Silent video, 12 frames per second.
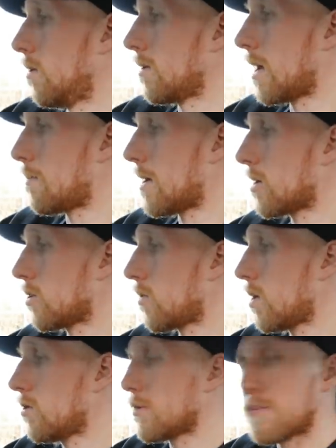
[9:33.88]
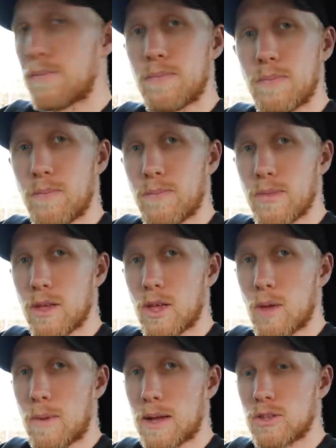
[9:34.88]
when I get back on the road,
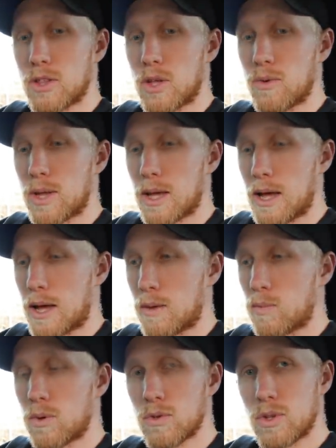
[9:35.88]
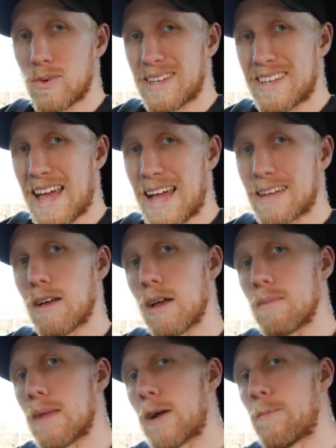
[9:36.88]
go back to the unit and we'll do a tech
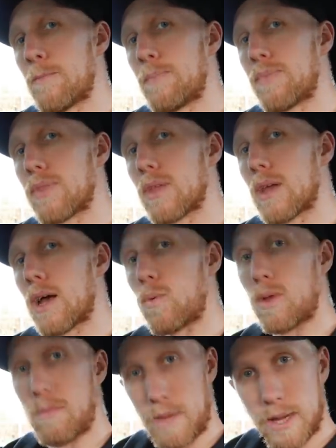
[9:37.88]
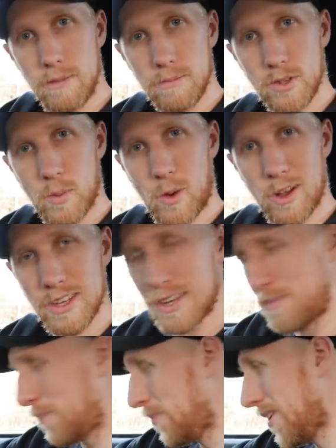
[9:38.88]
time now uh, with me,
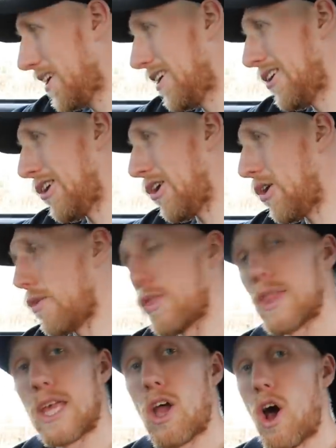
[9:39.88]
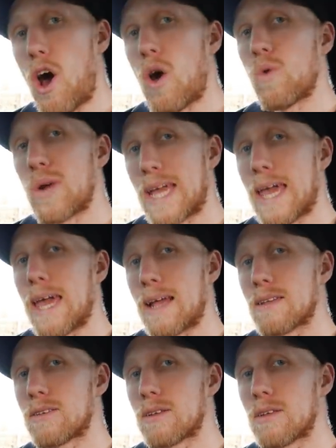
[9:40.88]
surprisingly, on the whole
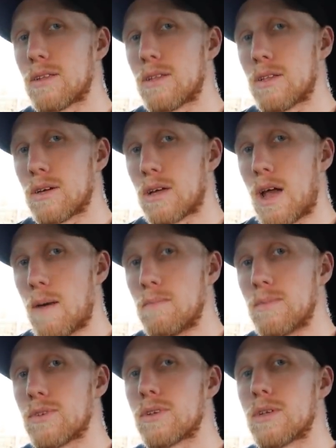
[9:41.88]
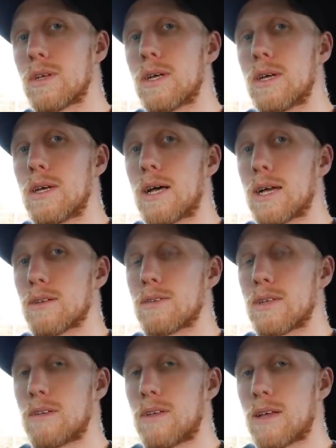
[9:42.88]
kit that comes as
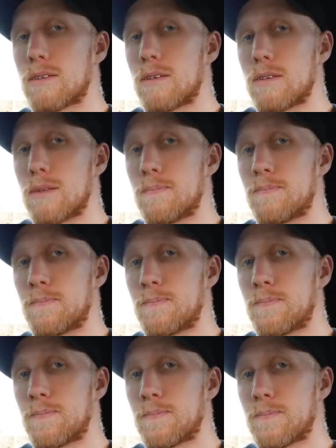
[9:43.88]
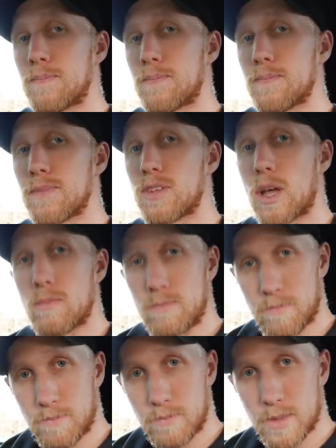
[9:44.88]
our CCS system. So